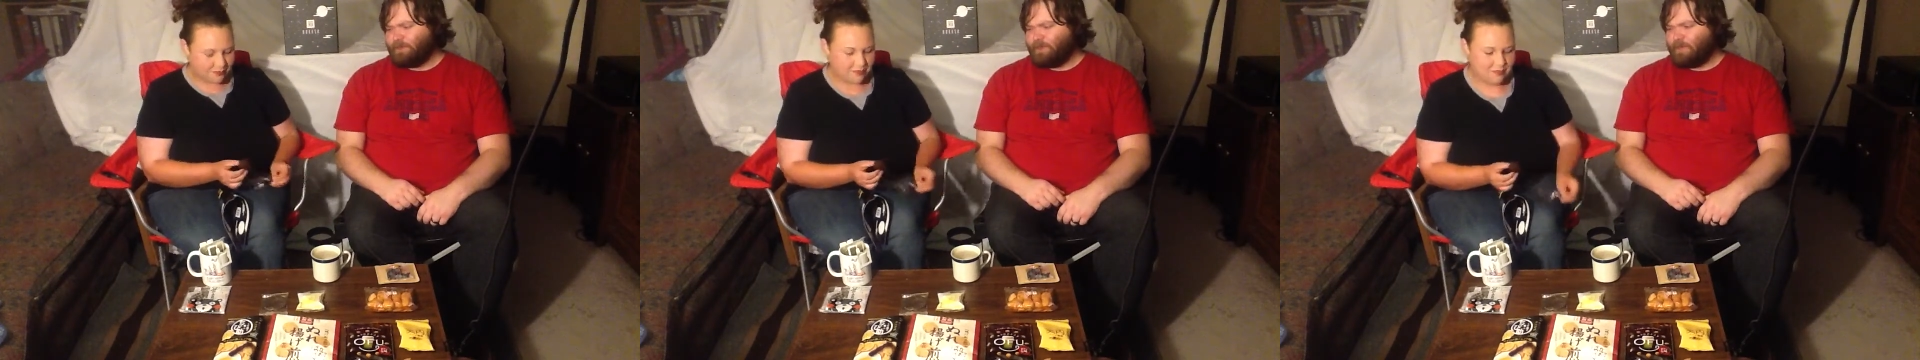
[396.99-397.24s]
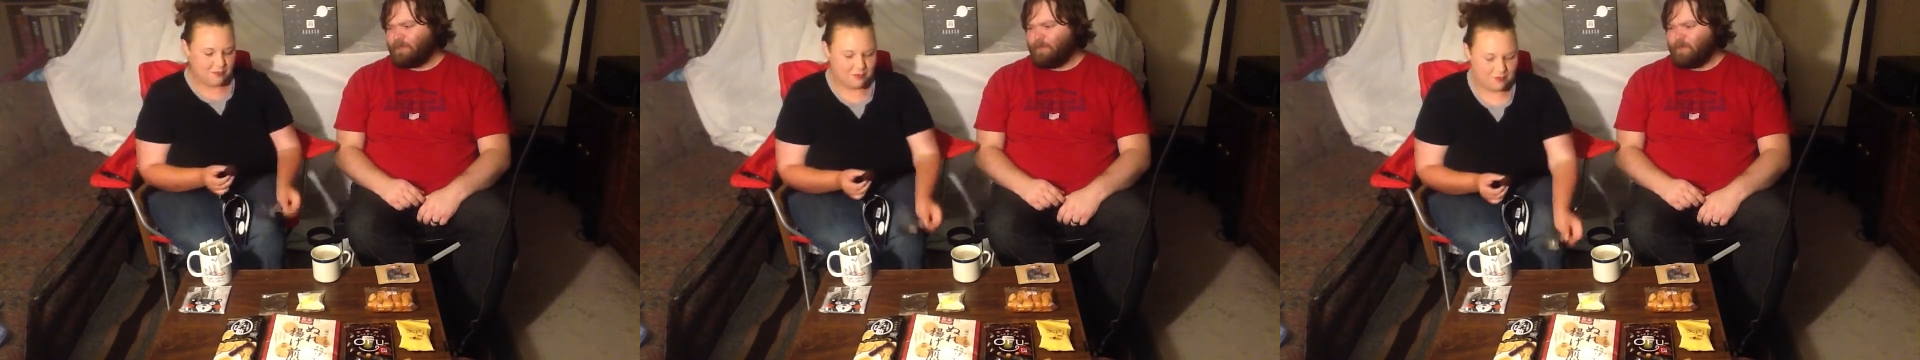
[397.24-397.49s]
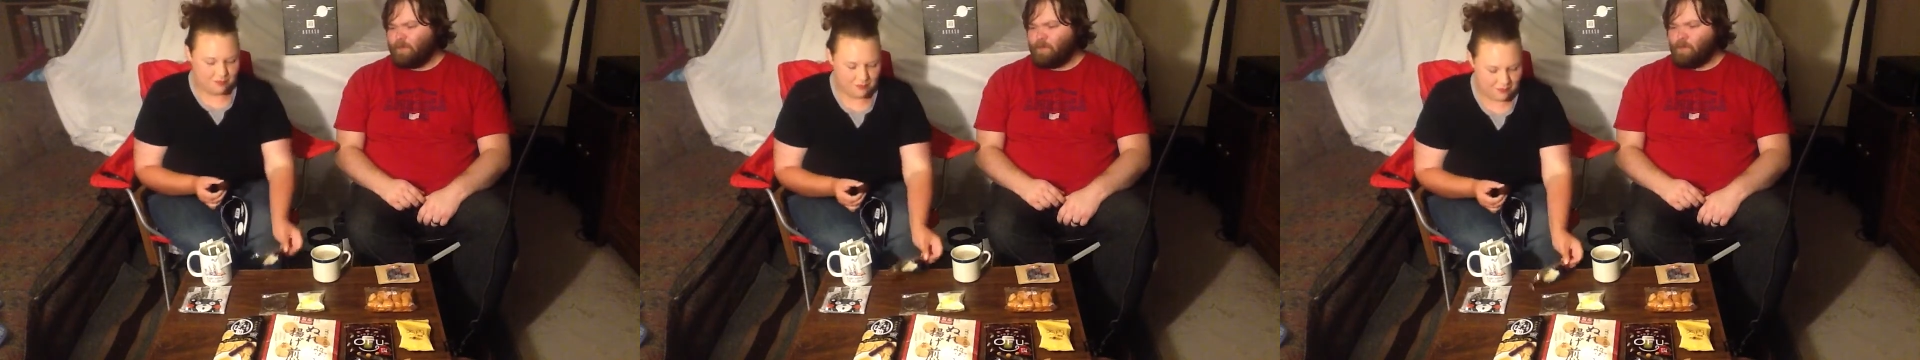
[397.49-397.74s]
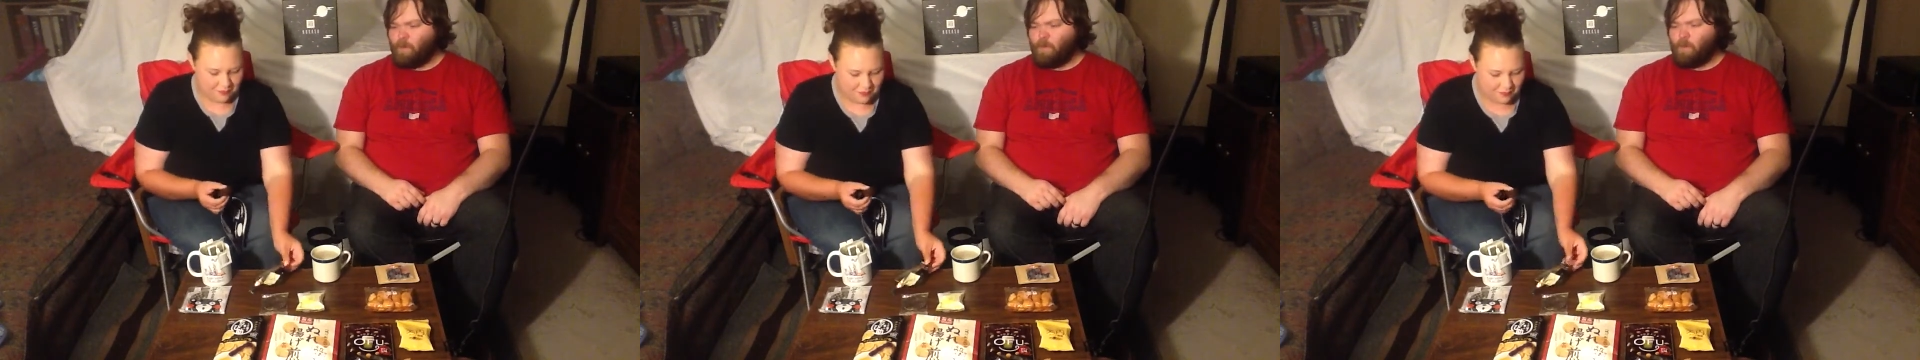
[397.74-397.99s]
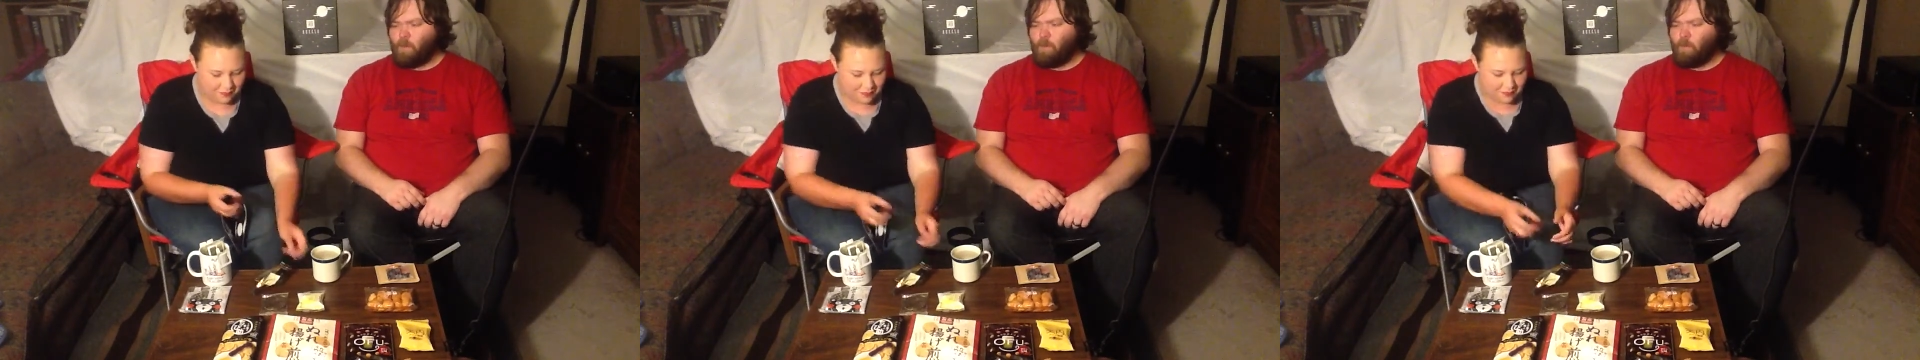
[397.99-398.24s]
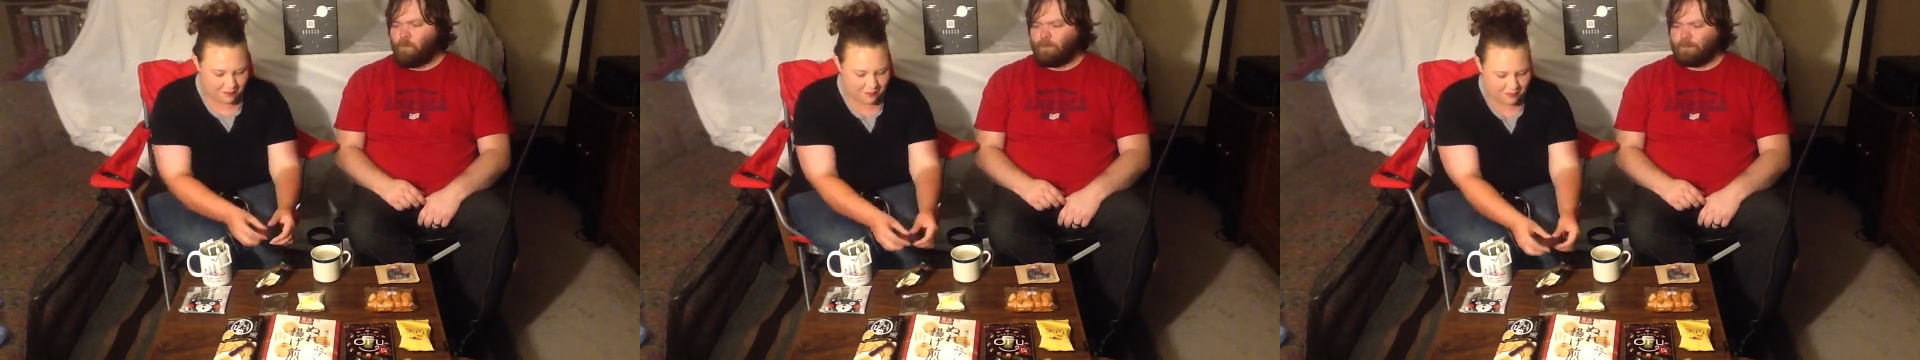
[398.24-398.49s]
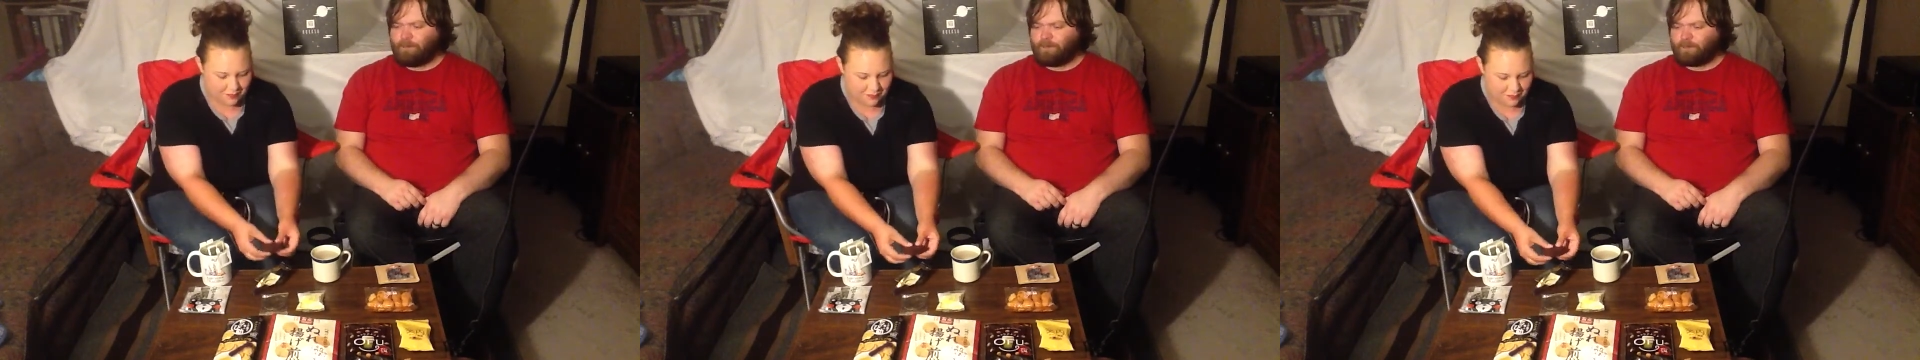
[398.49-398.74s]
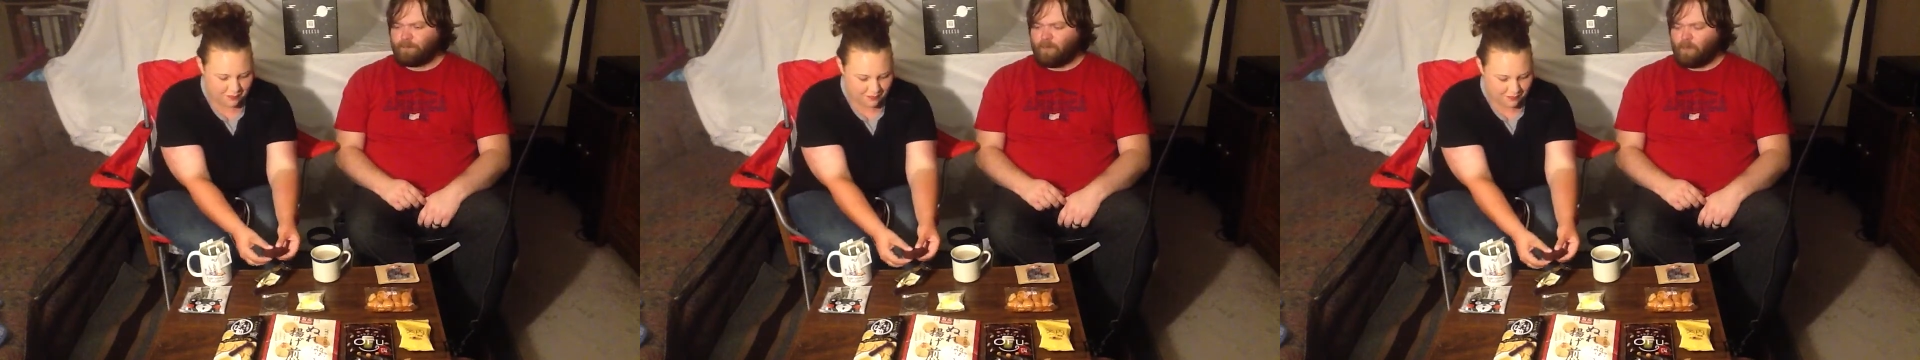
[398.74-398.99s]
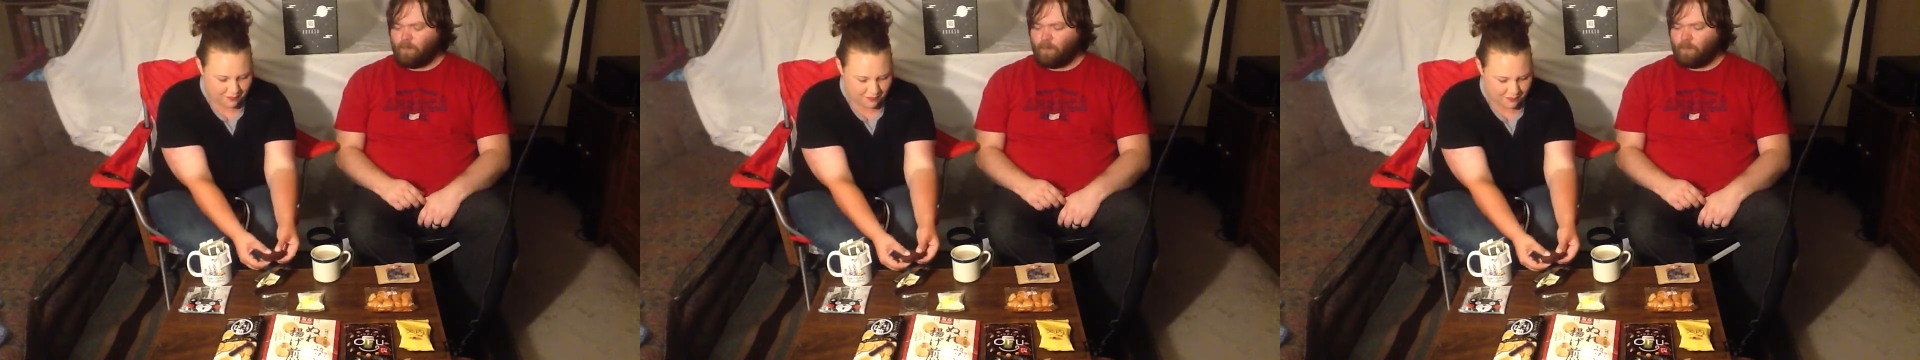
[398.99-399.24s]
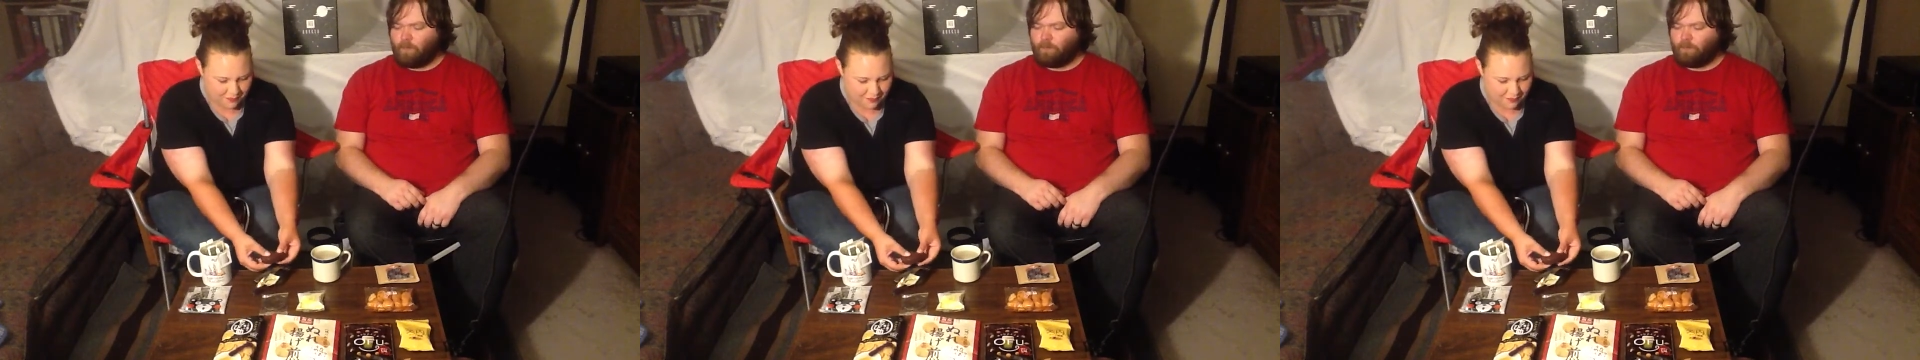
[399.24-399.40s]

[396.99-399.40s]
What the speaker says: [no speech]